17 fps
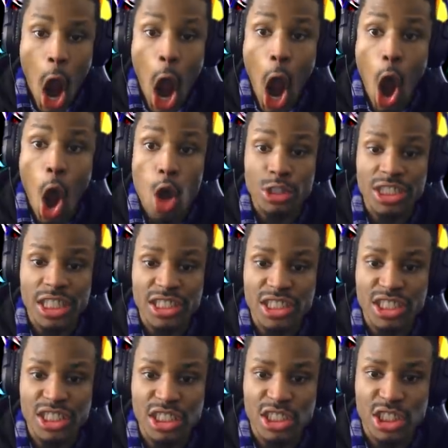Oh,
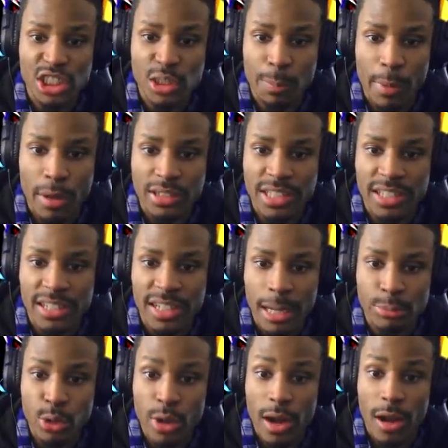Jabrowski,
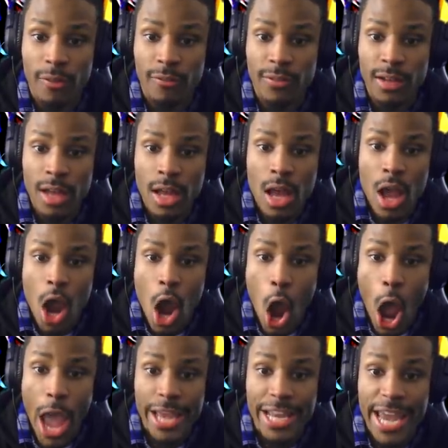I'm 12.
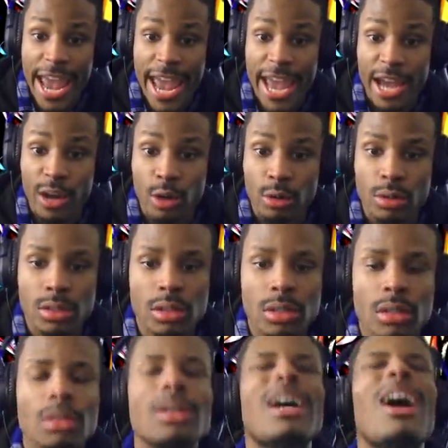Hey, hell!
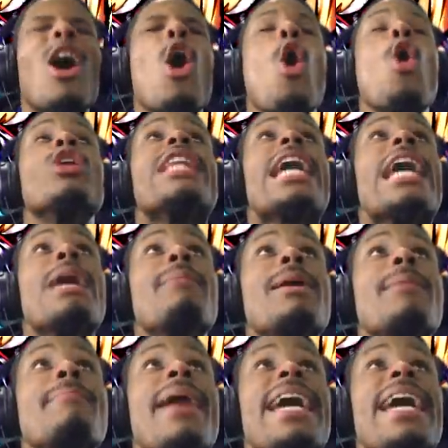Oh, they hit me